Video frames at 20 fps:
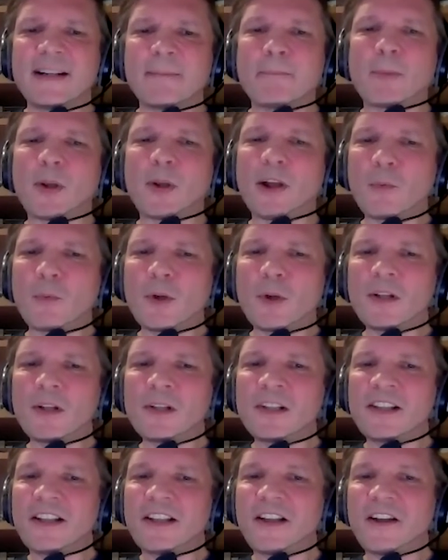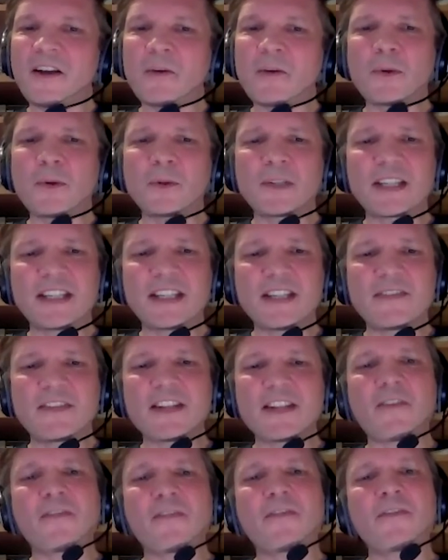but I will give
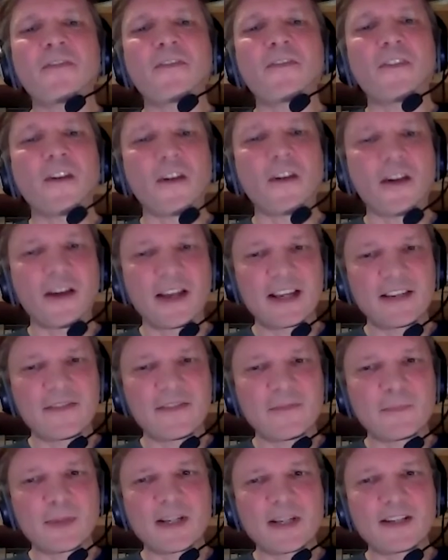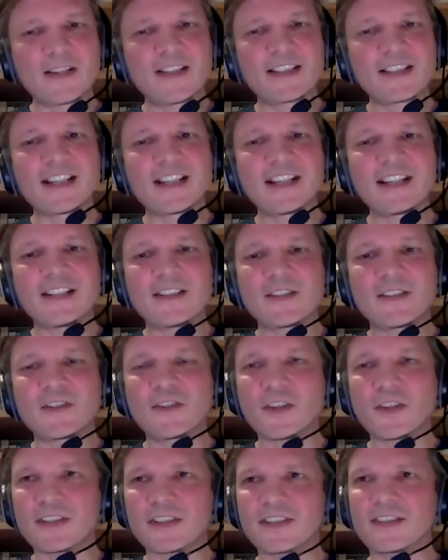it a 5 because it is
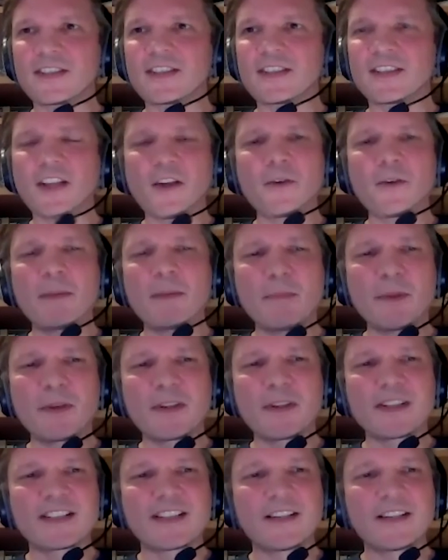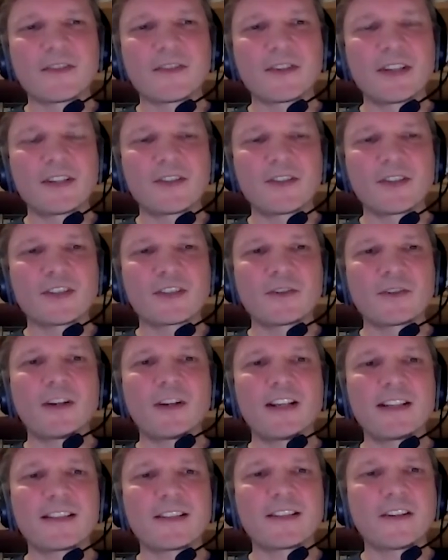just so immersive, and it just
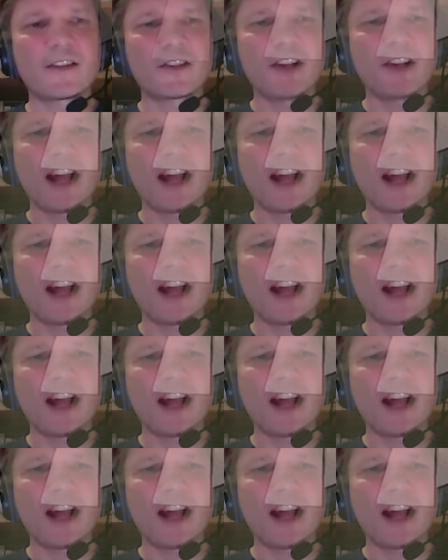creates such